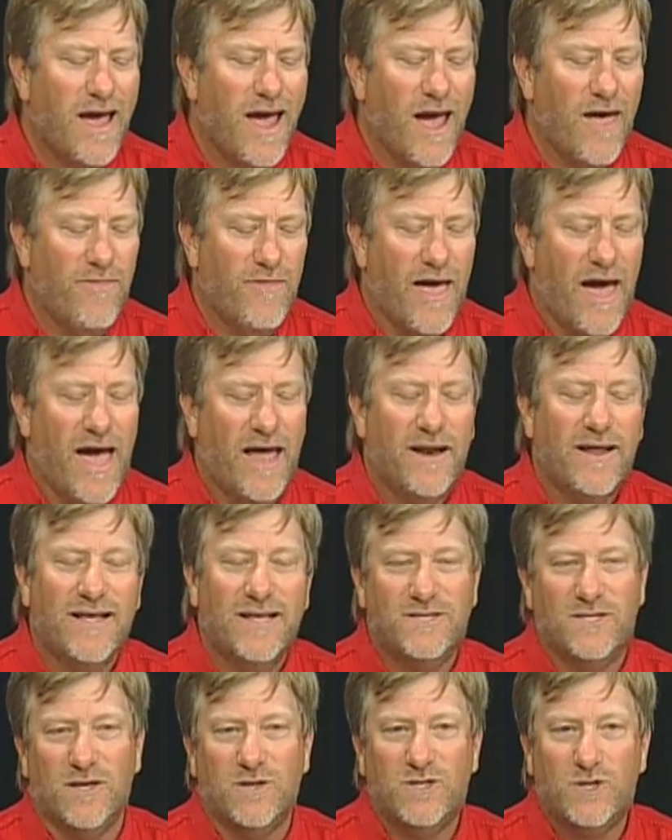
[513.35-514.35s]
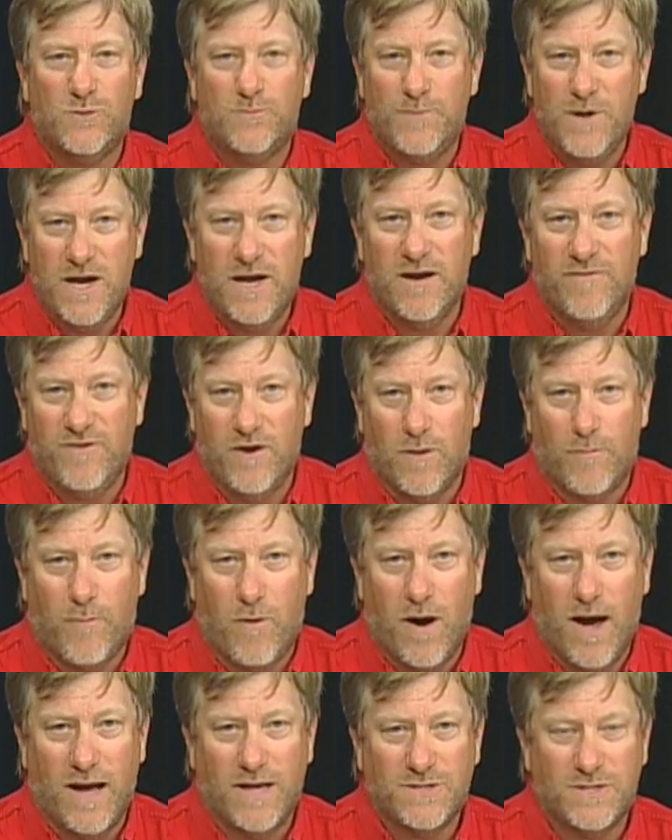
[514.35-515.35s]
And that is the speed of your
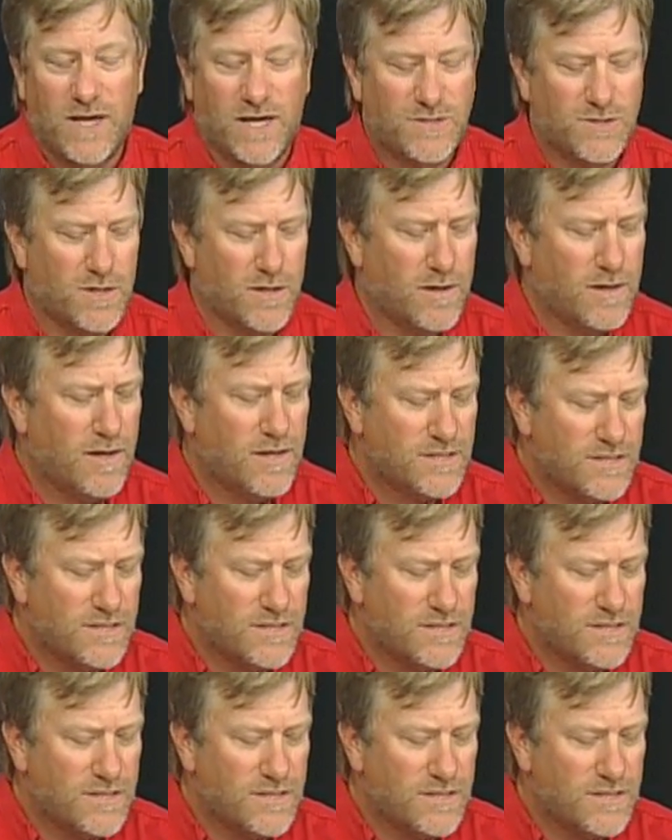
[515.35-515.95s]
processor.